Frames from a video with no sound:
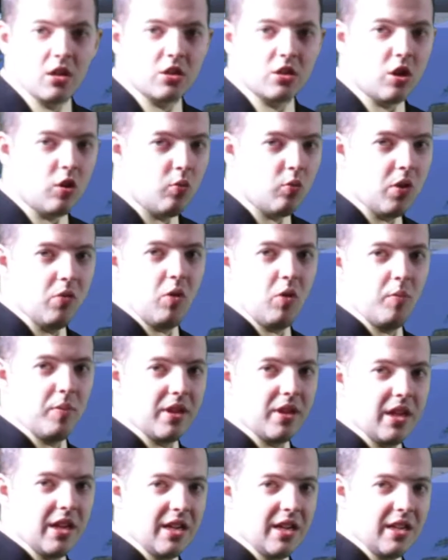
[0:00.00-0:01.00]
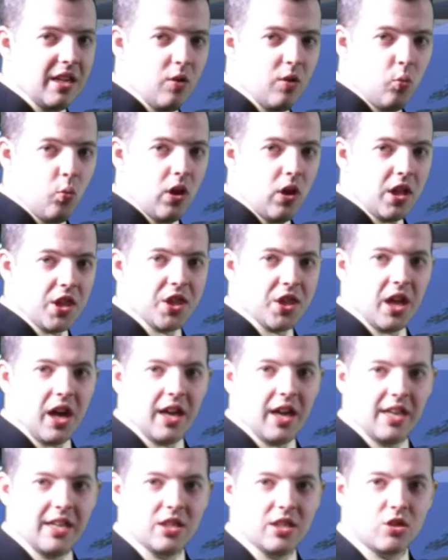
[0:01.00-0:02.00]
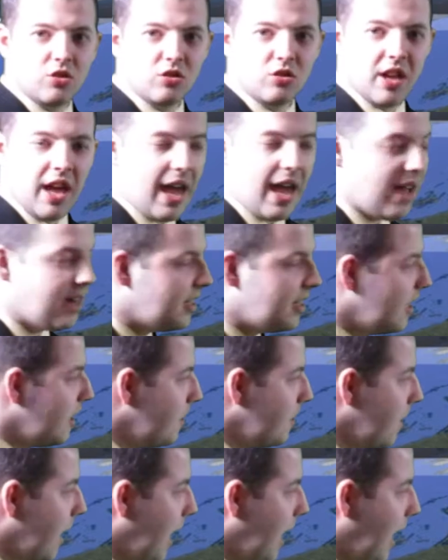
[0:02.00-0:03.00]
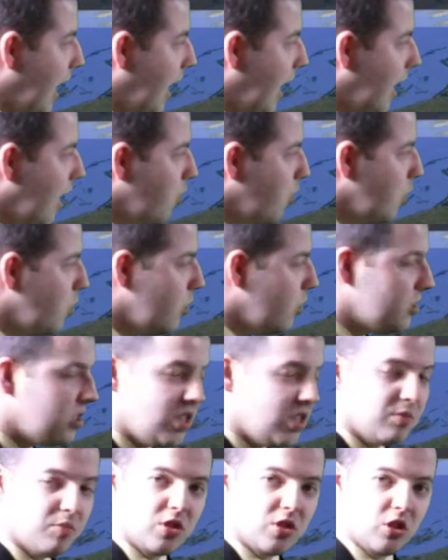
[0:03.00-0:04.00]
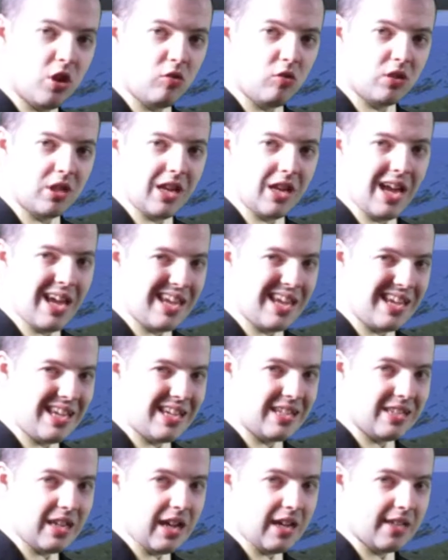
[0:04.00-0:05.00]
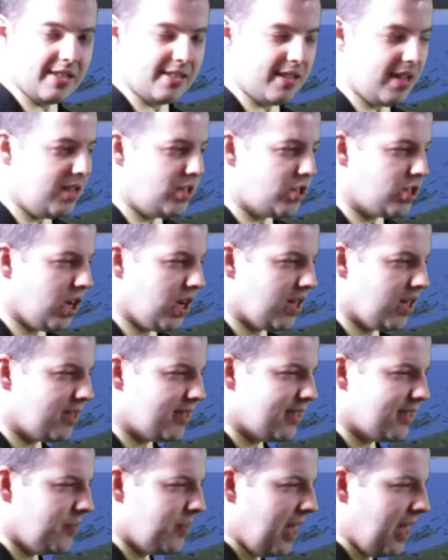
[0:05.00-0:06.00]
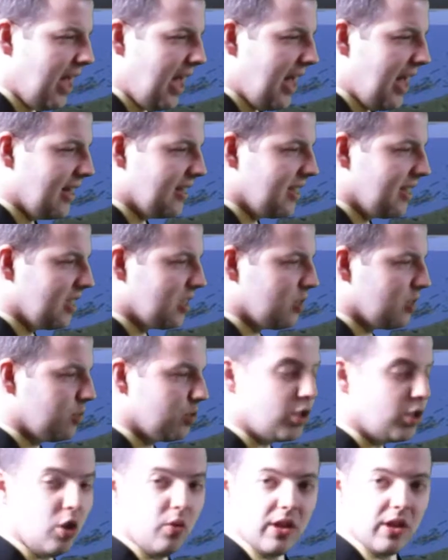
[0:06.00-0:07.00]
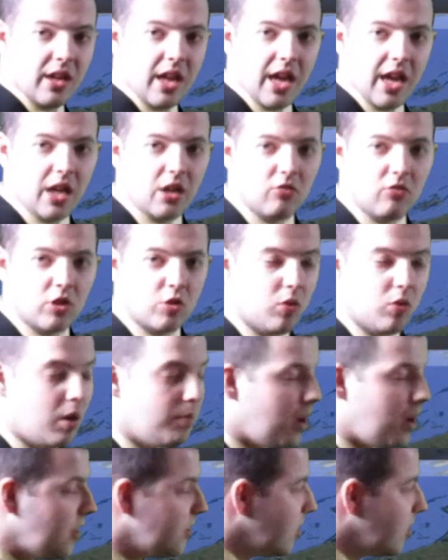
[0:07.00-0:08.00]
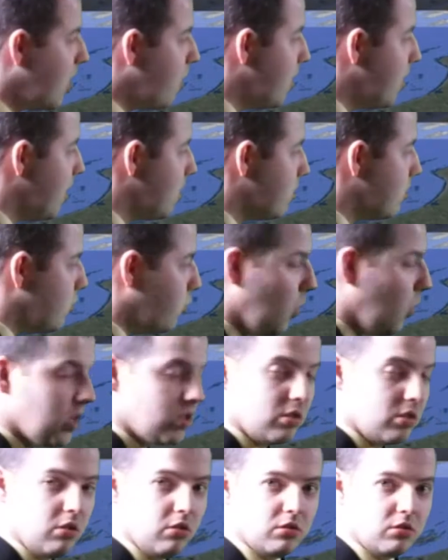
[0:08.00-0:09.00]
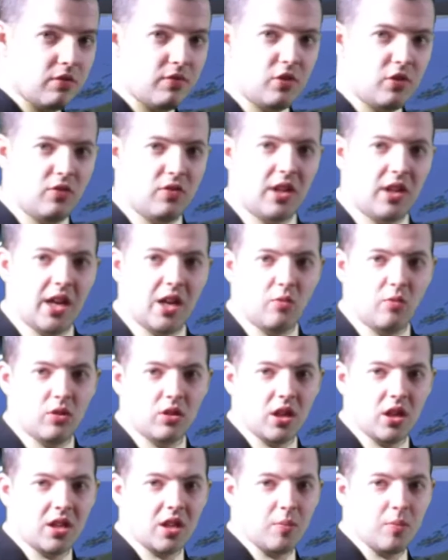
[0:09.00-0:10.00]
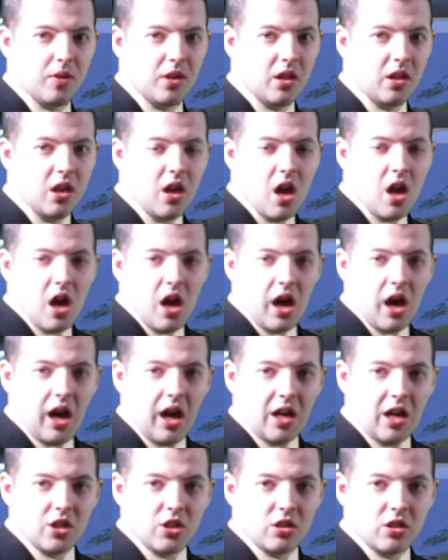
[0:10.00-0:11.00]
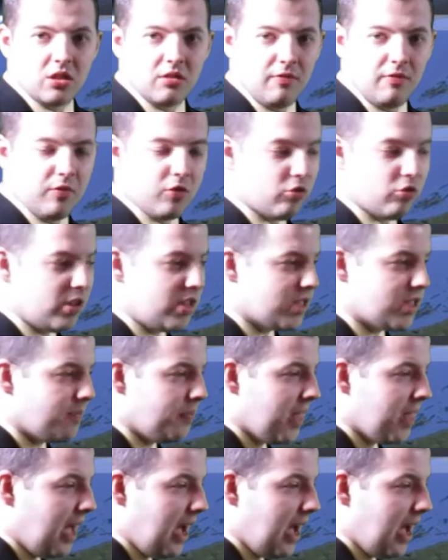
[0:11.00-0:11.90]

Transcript: So we will begin with Eastern Canada. We will see some snow today in St. John's and some snow in Gander as well. By the time we get to the west coast of Newfoundland, it will likely be just some flurries.